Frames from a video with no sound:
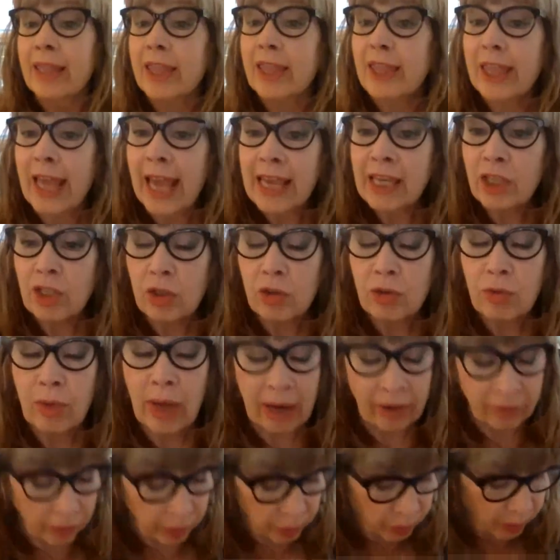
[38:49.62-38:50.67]
thank you
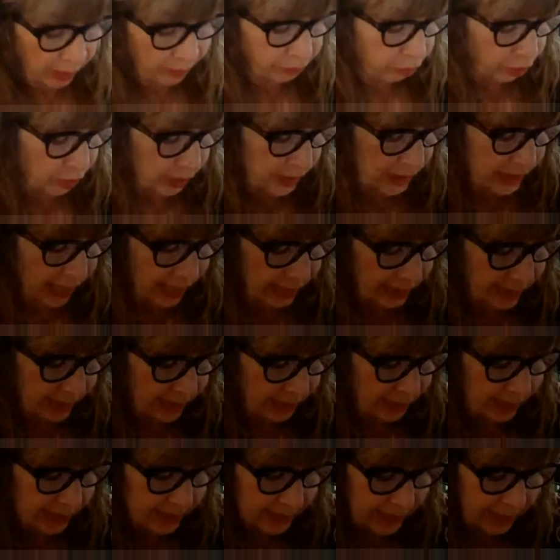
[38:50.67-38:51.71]
everyone for
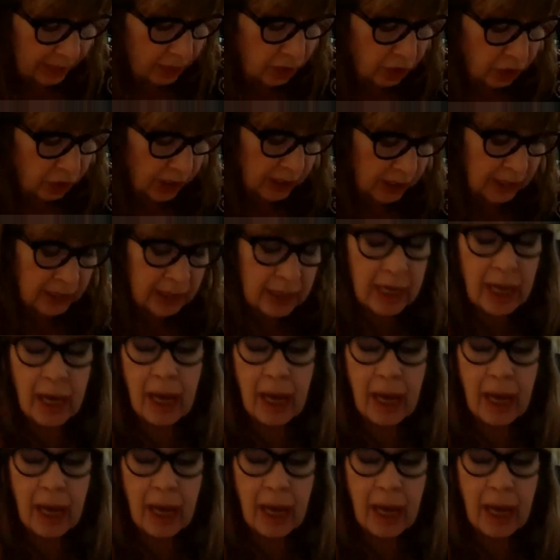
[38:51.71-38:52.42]
attending the session.